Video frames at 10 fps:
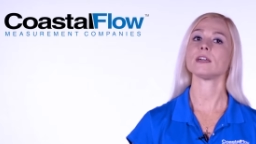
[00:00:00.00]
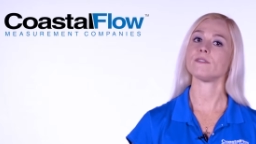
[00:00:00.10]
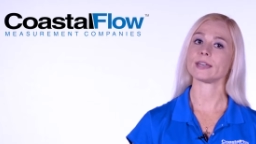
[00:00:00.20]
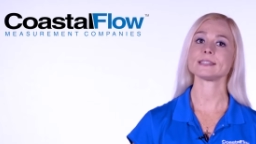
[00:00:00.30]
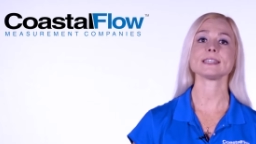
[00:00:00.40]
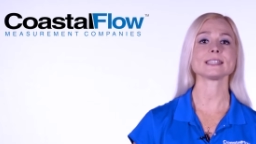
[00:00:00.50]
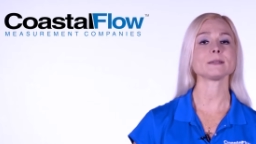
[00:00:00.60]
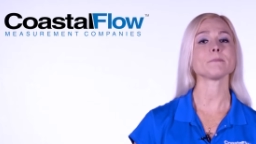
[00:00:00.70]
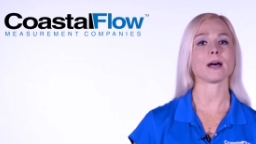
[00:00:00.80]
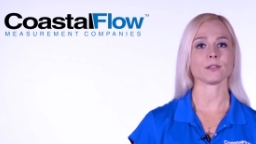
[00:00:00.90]
advanced
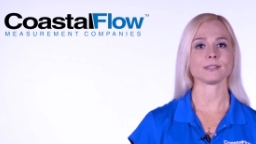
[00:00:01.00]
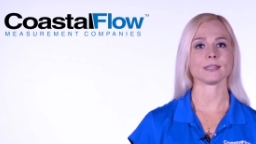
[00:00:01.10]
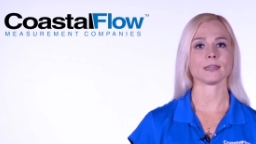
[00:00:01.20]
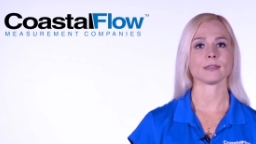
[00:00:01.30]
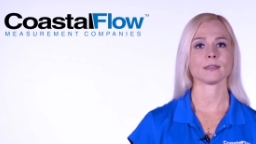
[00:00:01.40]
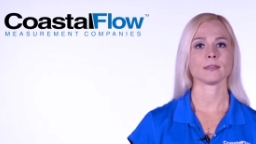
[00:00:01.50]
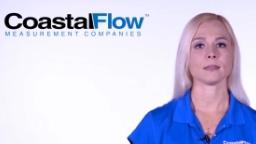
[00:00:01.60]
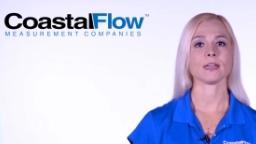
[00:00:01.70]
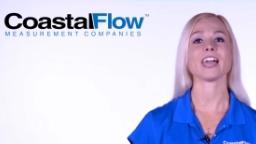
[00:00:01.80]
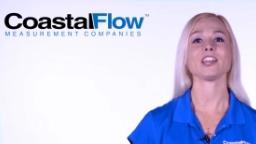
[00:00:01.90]
system balancing,
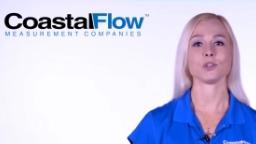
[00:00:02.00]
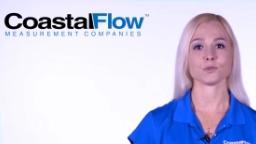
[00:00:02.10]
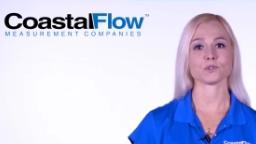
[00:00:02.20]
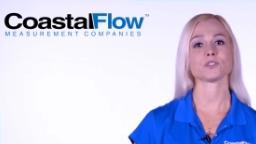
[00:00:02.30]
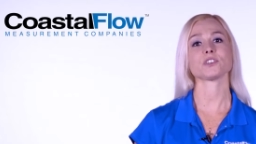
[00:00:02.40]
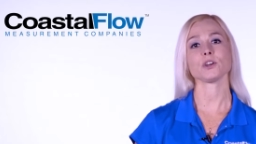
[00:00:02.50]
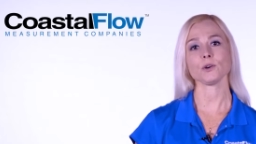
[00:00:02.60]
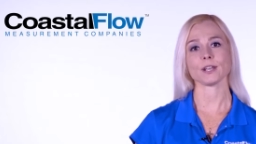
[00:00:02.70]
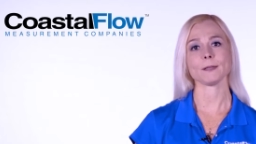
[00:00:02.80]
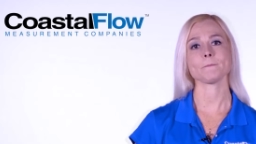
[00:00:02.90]
and user
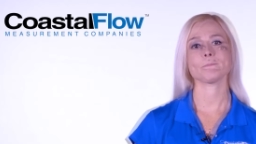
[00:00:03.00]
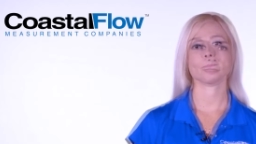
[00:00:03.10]
security.